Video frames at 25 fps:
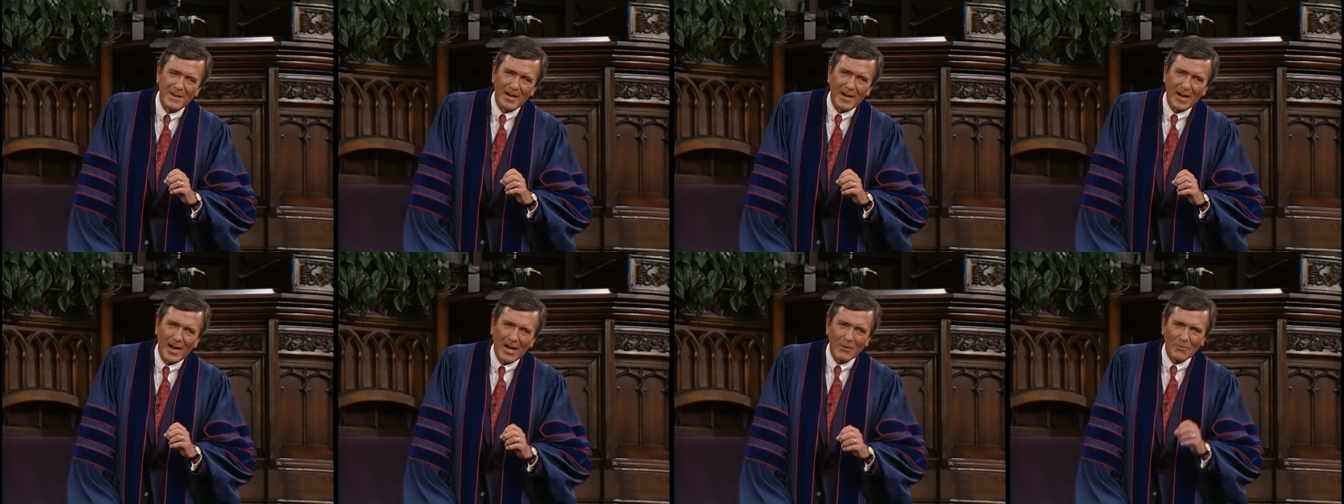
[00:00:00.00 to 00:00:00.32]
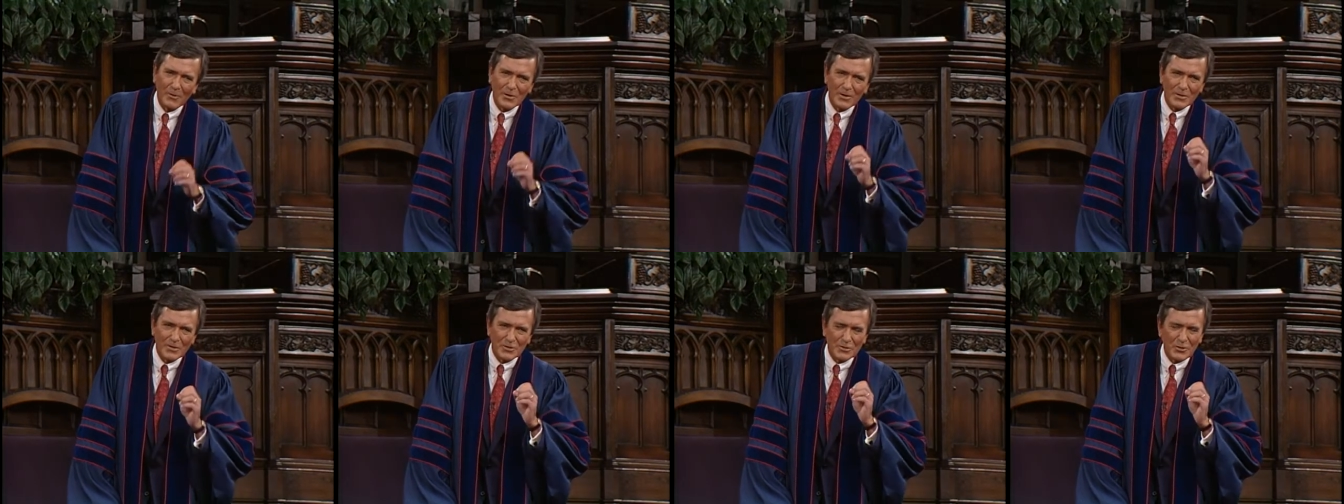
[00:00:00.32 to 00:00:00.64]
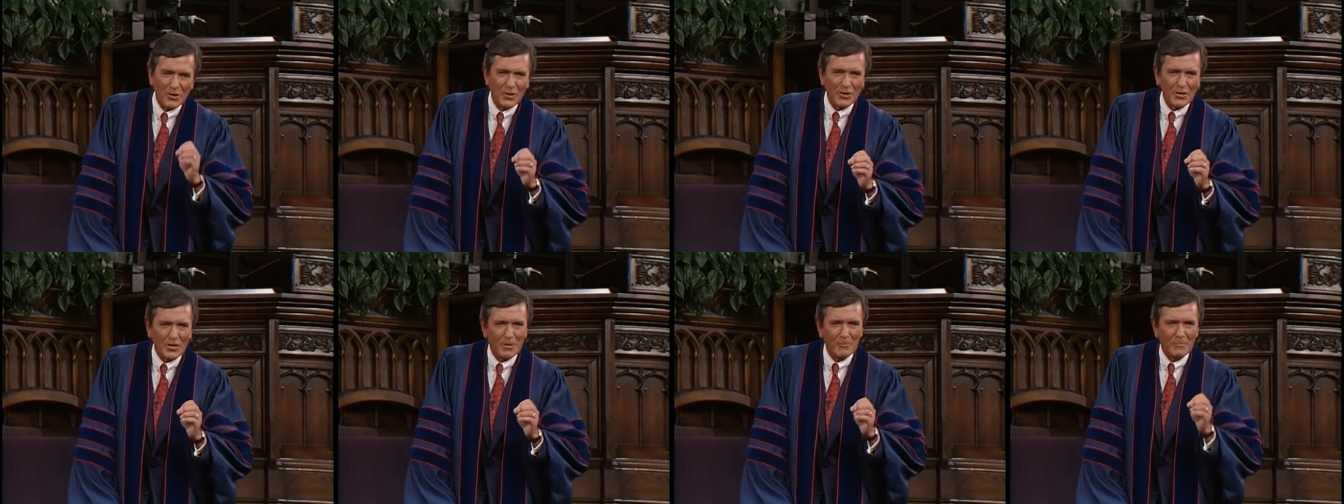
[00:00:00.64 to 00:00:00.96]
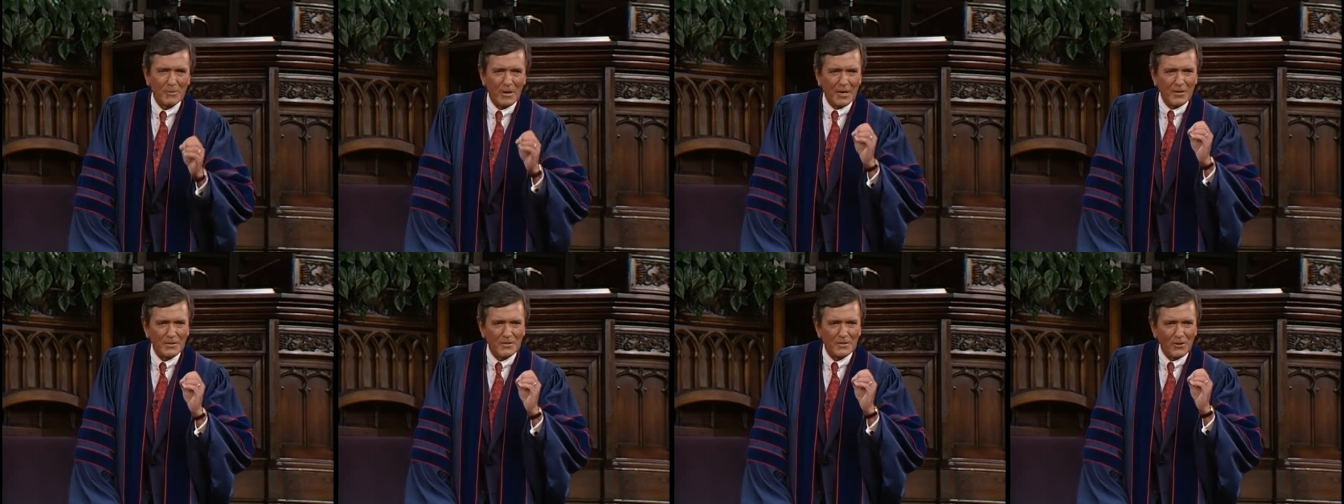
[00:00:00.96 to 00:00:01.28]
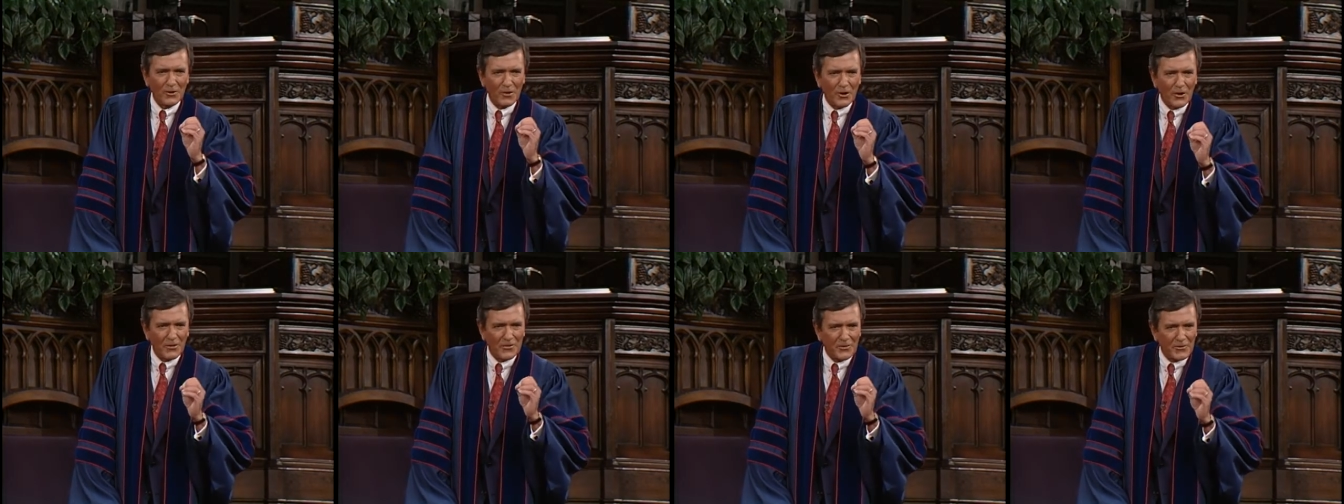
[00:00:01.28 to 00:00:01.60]
I want to talk about
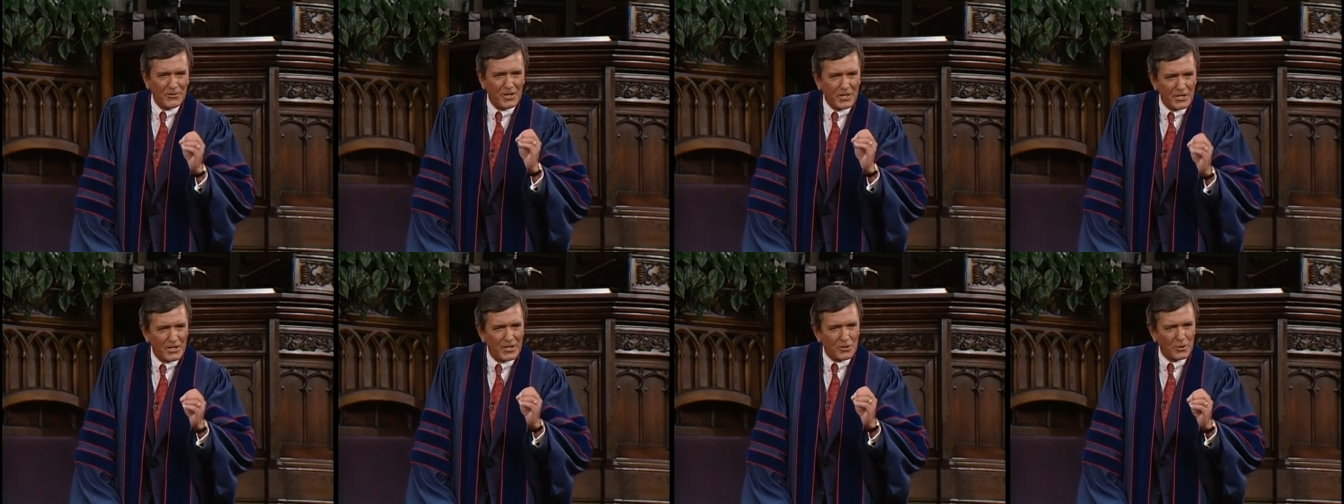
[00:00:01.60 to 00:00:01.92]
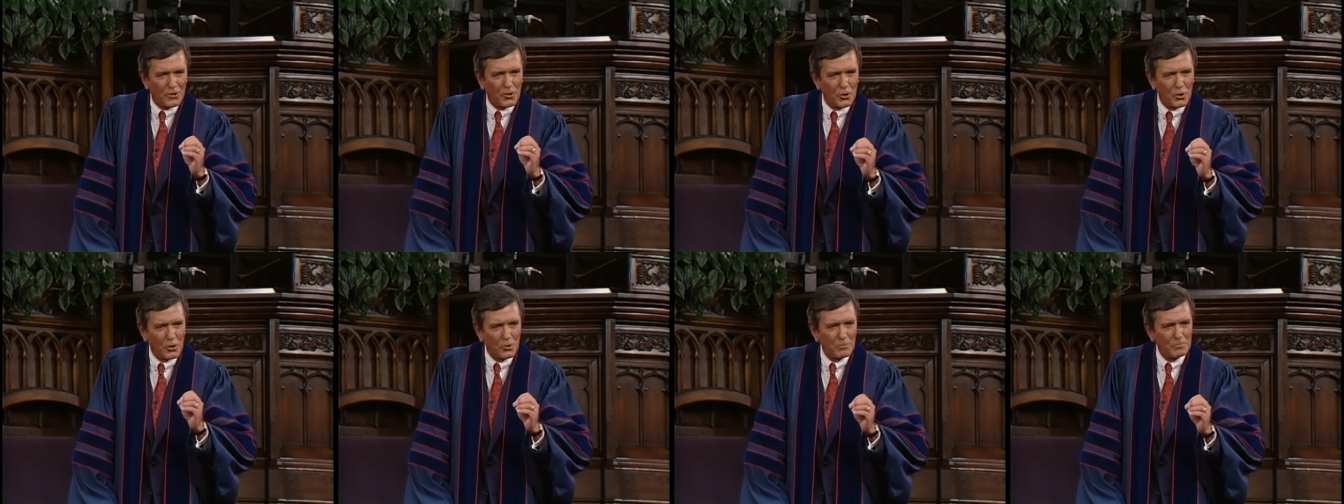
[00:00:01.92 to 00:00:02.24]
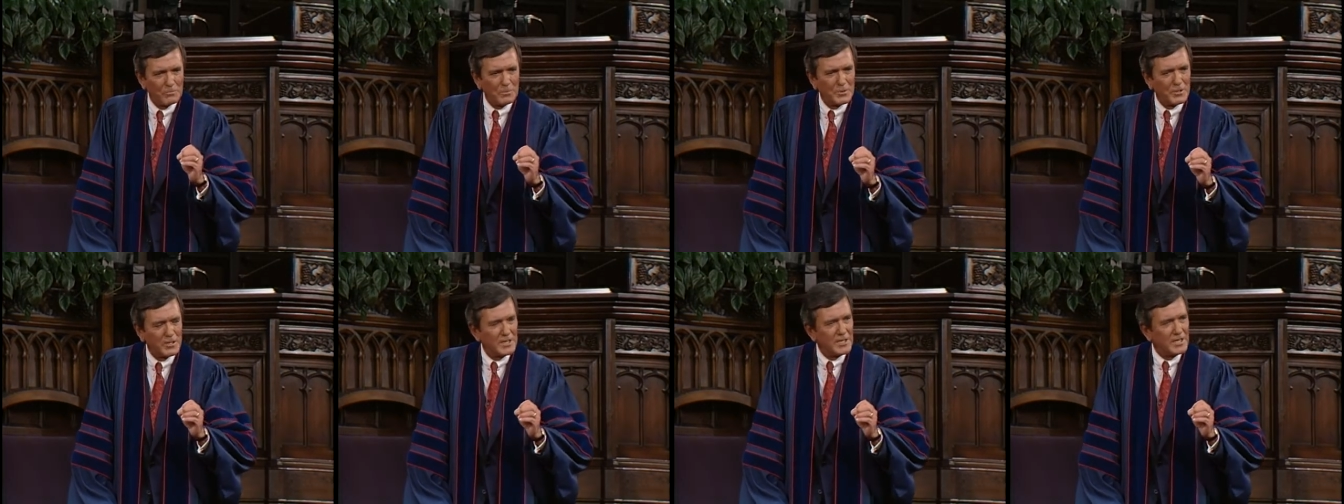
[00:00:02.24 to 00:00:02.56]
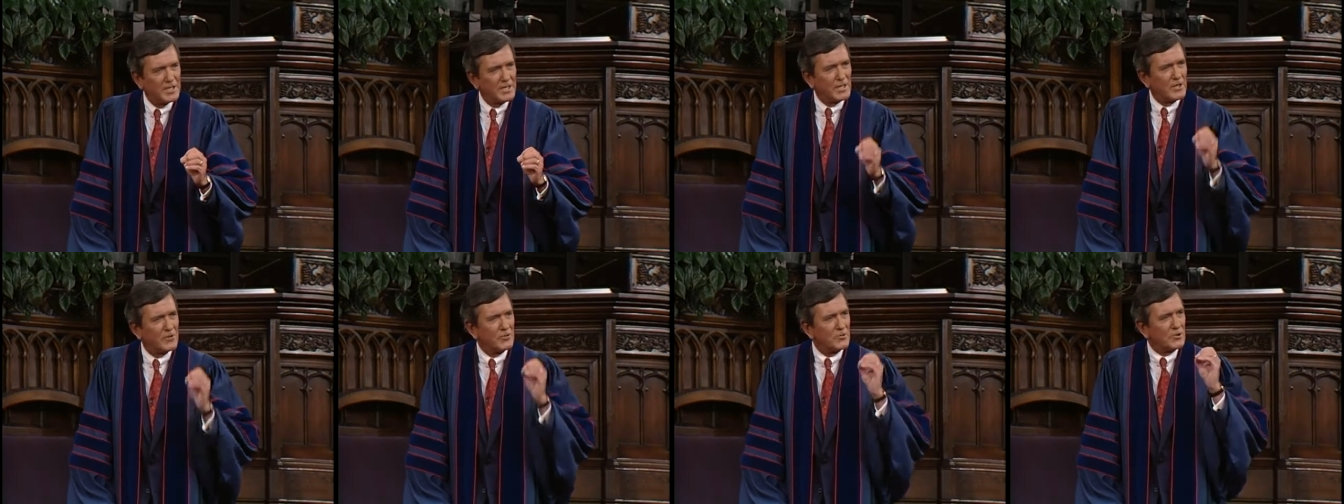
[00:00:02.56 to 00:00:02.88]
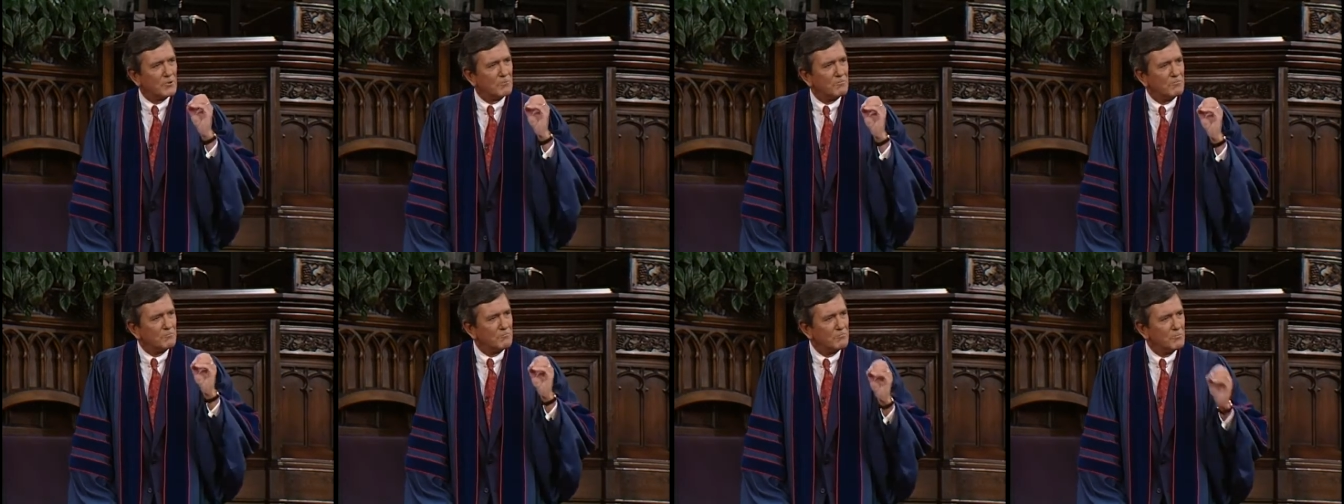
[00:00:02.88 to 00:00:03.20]
authentic hope in
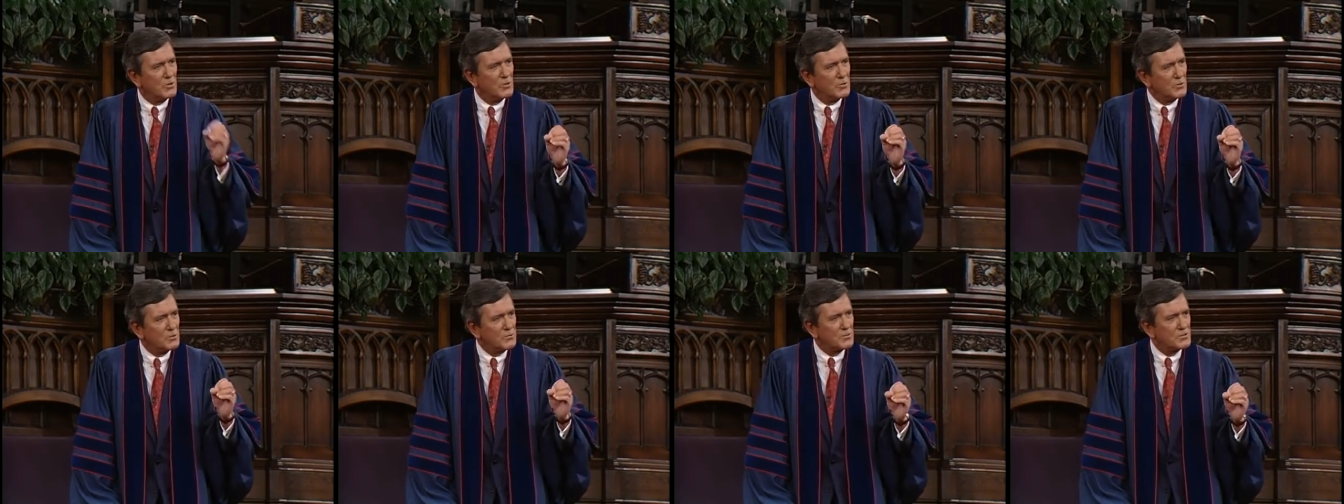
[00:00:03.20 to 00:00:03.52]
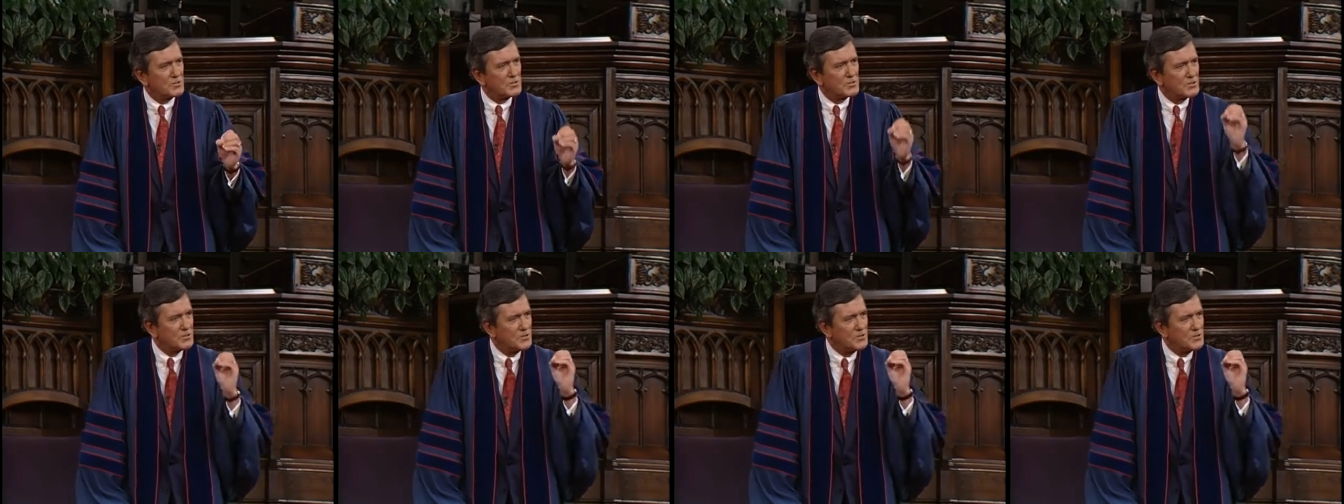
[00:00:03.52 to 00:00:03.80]
the most